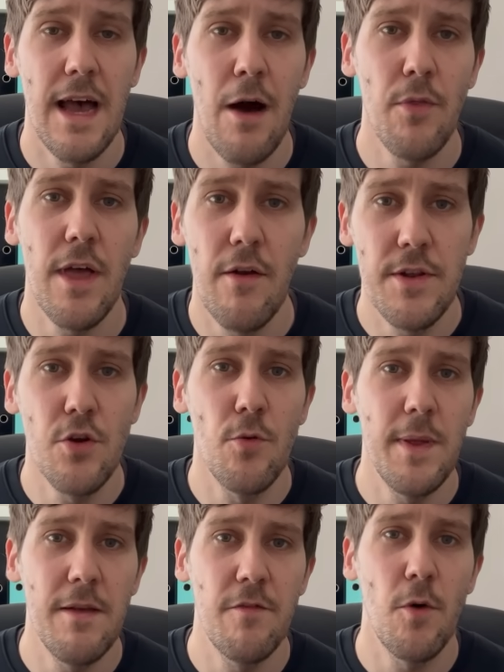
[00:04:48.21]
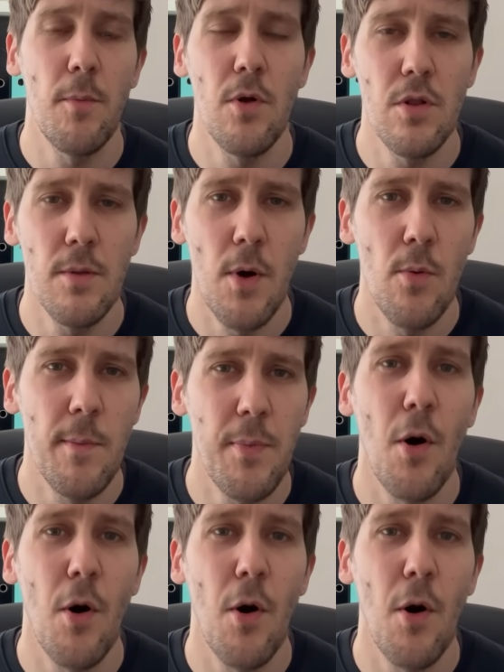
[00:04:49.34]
out there in European football at the moment.